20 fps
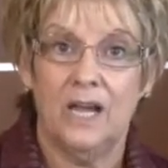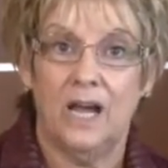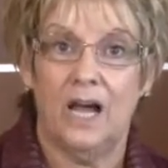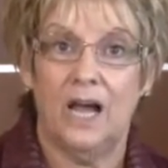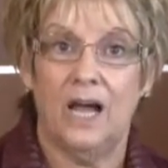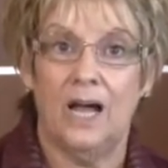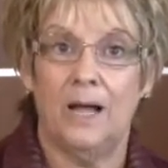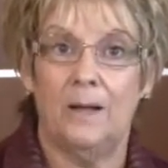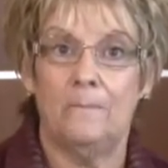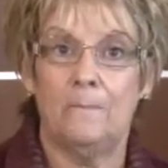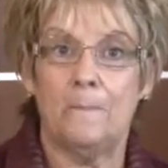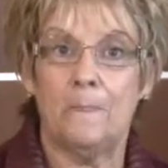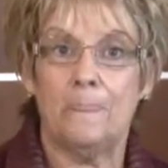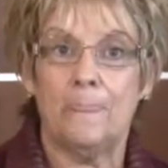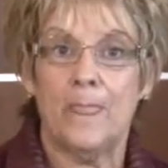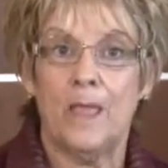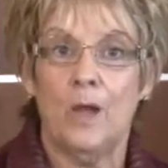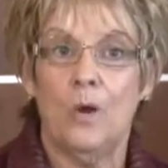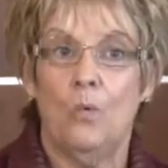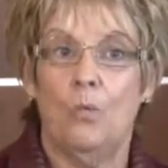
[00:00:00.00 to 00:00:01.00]

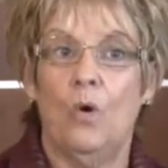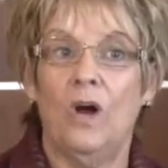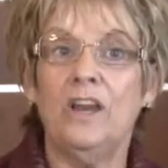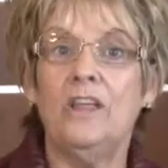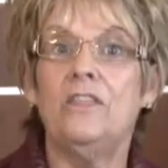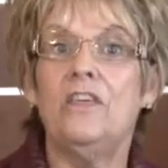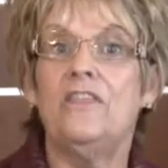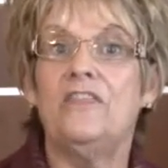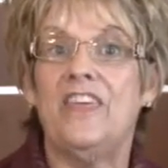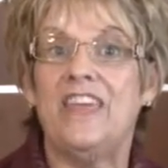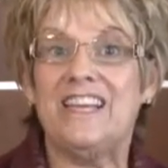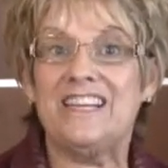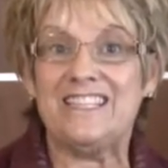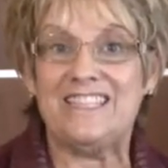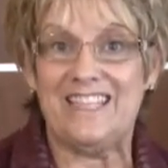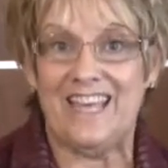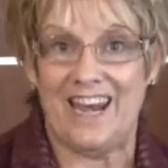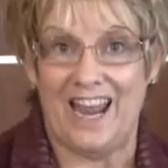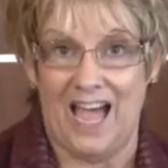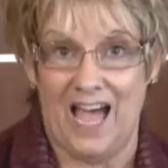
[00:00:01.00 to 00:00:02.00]
One of the things
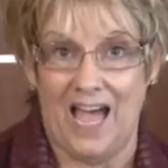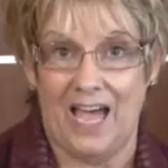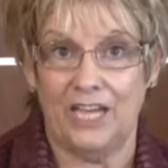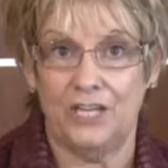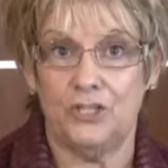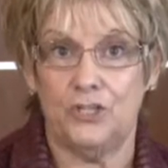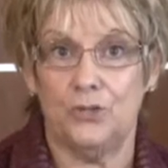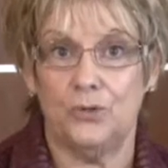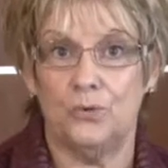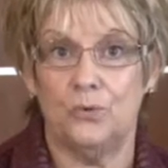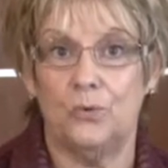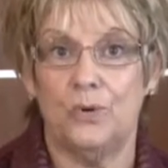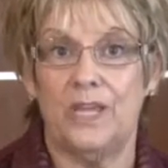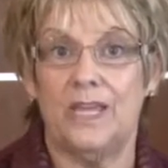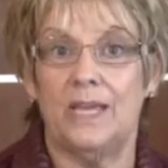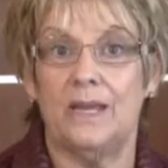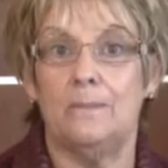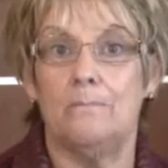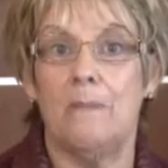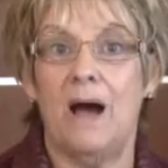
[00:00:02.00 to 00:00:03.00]
that I do
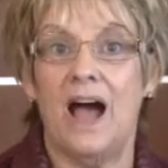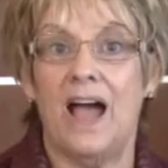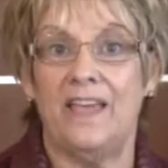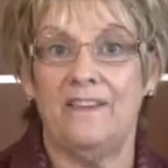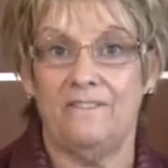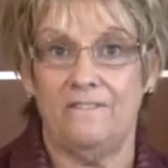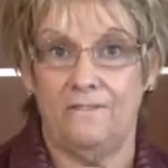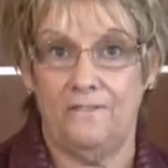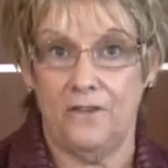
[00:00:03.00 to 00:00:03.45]
in my